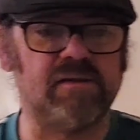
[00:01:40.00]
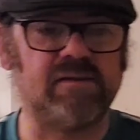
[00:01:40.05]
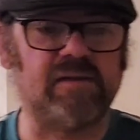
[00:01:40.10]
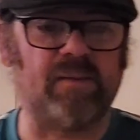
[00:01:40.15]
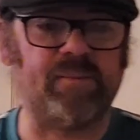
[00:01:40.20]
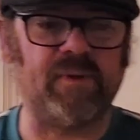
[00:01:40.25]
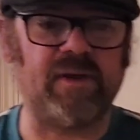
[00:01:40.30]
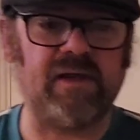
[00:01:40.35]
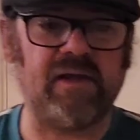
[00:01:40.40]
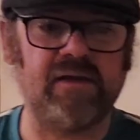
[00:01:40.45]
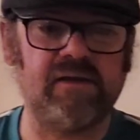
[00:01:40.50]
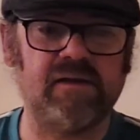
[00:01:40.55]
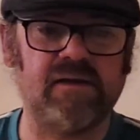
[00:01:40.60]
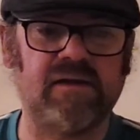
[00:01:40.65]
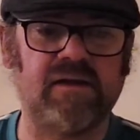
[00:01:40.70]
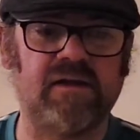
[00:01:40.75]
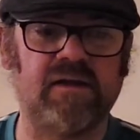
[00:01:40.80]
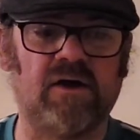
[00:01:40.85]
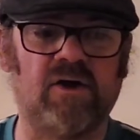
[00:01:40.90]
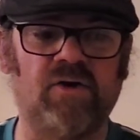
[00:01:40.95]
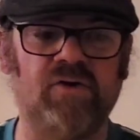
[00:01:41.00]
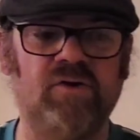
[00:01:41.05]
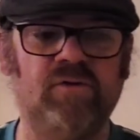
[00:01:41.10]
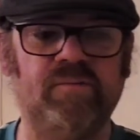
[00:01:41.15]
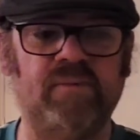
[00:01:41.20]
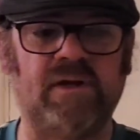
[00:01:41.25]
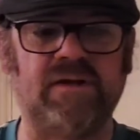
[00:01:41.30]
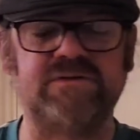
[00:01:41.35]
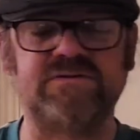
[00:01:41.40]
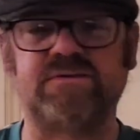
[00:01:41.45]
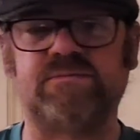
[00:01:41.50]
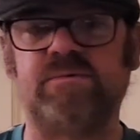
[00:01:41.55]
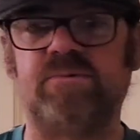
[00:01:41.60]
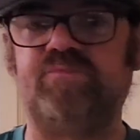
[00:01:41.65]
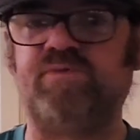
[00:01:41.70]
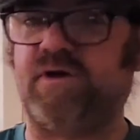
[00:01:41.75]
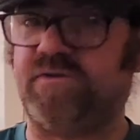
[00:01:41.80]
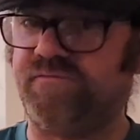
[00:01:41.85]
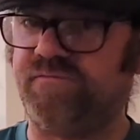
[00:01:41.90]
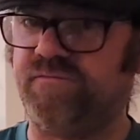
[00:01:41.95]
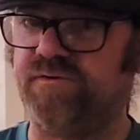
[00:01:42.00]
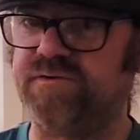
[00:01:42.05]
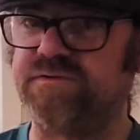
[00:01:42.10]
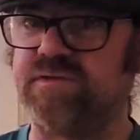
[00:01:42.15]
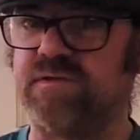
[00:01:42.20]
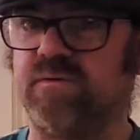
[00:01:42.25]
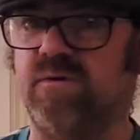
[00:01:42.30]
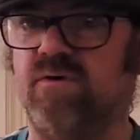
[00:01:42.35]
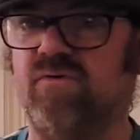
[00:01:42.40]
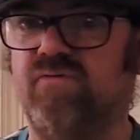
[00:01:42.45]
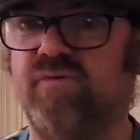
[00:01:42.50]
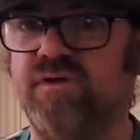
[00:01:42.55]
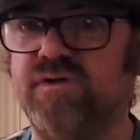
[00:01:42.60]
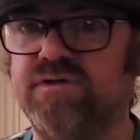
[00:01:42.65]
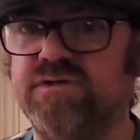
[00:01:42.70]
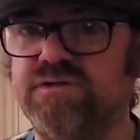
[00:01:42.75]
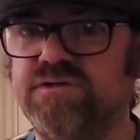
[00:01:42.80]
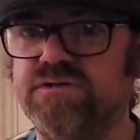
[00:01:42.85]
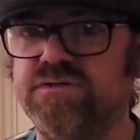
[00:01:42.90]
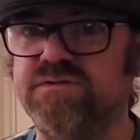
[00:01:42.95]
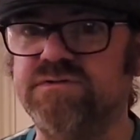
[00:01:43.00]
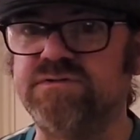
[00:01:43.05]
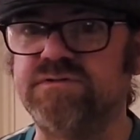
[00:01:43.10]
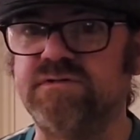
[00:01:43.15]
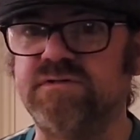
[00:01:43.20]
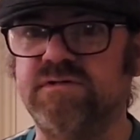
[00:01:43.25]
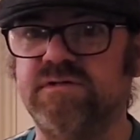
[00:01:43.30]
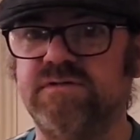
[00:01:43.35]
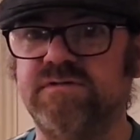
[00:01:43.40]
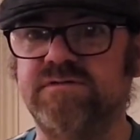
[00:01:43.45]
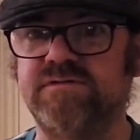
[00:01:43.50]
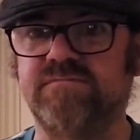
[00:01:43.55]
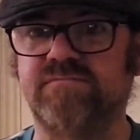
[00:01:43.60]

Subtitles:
Nabeen Gananum and Tommy Bradford are reintroduced to the